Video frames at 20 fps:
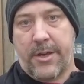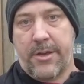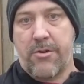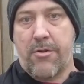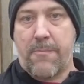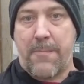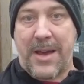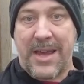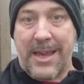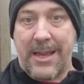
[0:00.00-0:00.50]

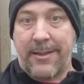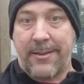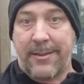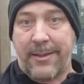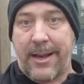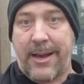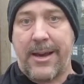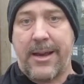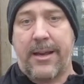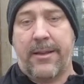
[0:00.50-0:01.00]
you may
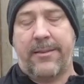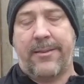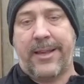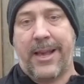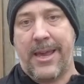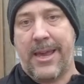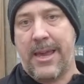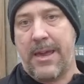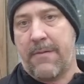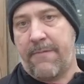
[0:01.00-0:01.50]

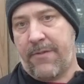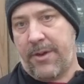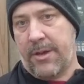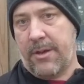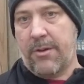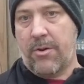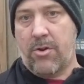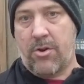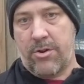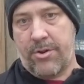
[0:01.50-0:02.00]
save
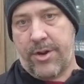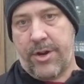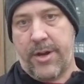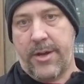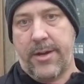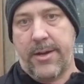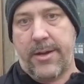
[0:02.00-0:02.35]
on